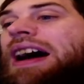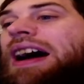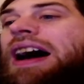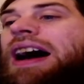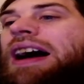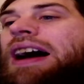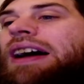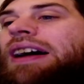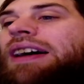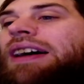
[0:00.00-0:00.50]

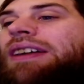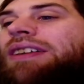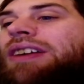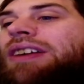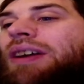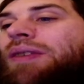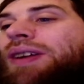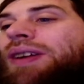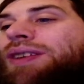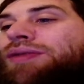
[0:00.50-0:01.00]

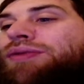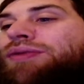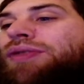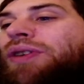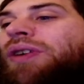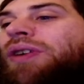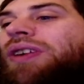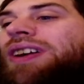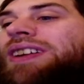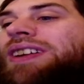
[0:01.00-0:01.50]
going
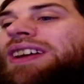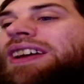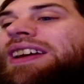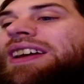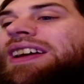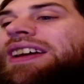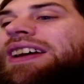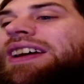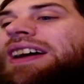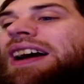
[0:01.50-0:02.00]
forward
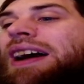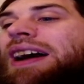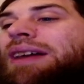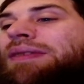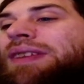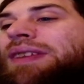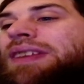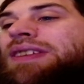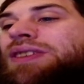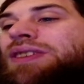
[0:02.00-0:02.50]

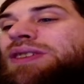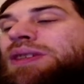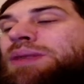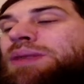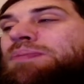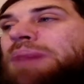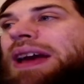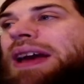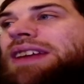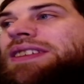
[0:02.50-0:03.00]
because
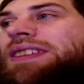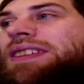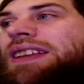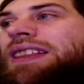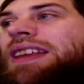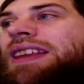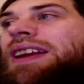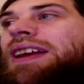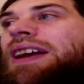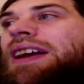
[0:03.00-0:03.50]
it's
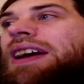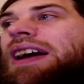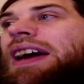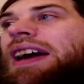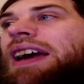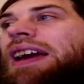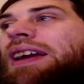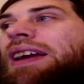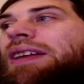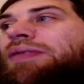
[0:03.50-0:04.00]
basically
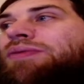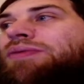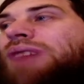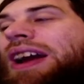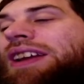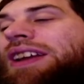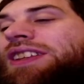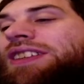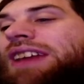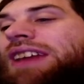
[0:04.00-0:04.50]
a
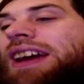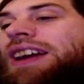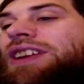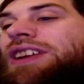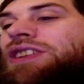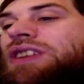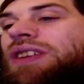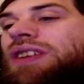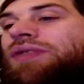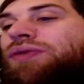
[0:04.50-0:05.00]

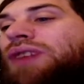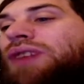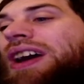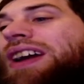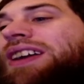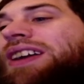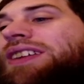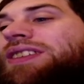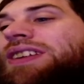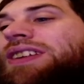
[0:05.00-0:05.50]
Rexage
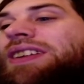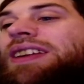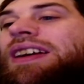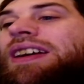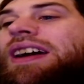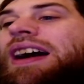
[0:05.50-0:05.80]
effect.